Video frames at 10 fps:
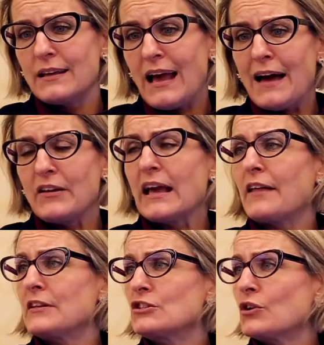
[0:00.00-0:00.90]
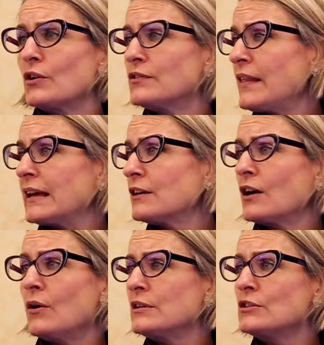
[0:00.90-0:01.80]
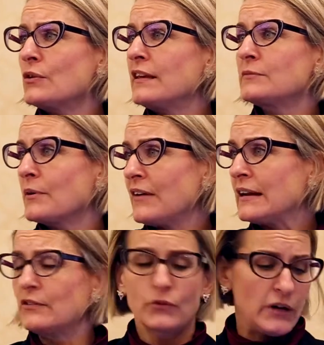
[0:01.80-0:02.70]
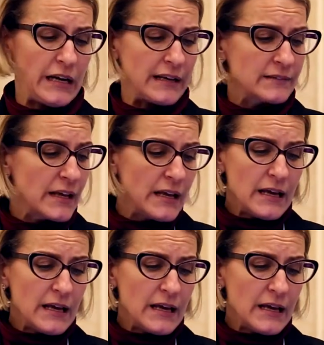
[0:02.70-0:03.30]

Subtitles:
having health insurance so they could go and do these preventive screenings?